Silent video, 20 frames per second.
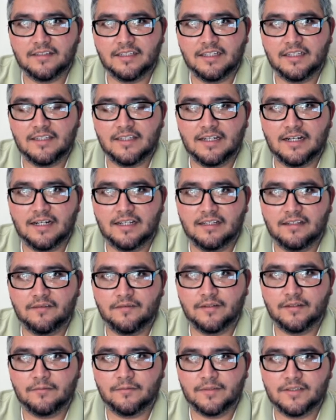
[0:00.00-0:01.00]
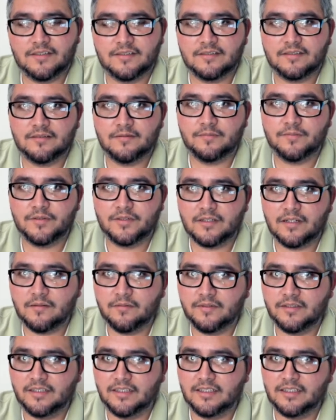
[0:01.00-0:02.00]
that I live in, which is a
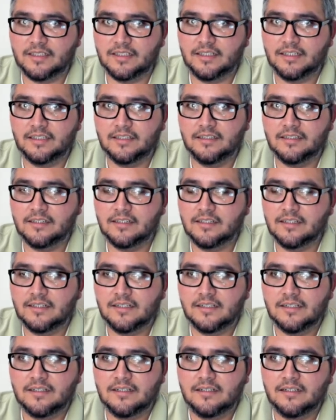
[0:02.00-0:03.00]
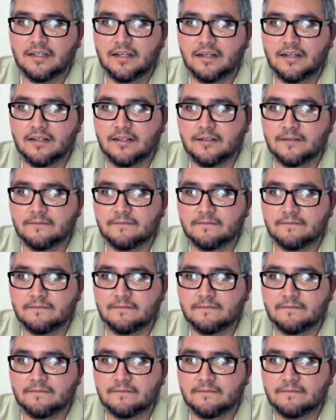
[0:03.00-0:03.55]
predominantly um,